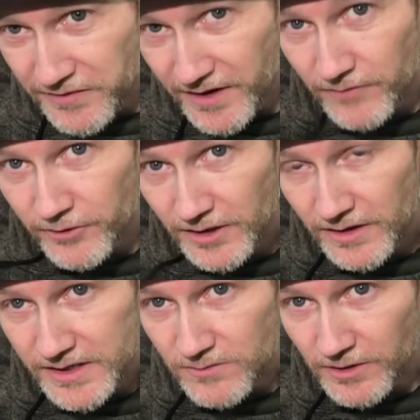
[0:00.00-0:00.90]
thing I've
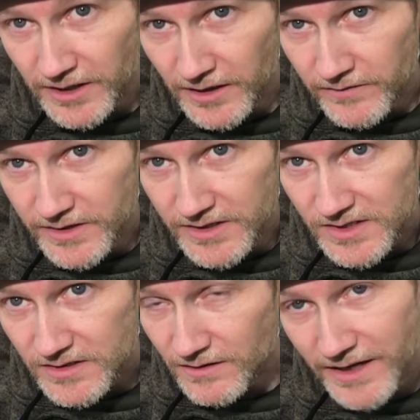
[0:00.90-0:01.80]
realized working on
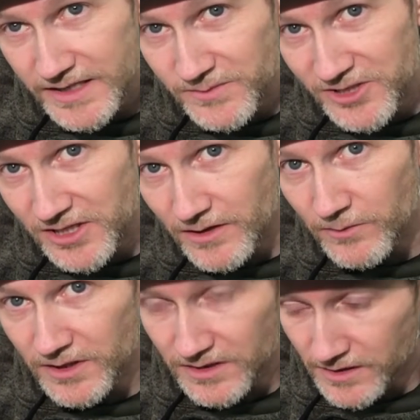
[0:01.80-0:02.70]
this, the last machine I
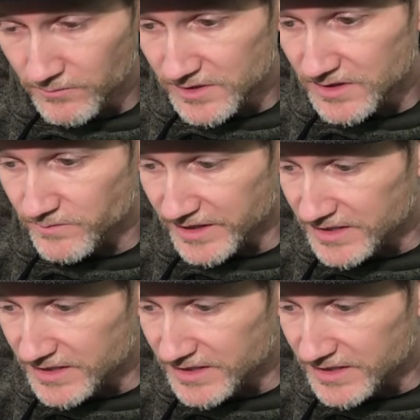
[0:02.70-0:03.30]
worked on was my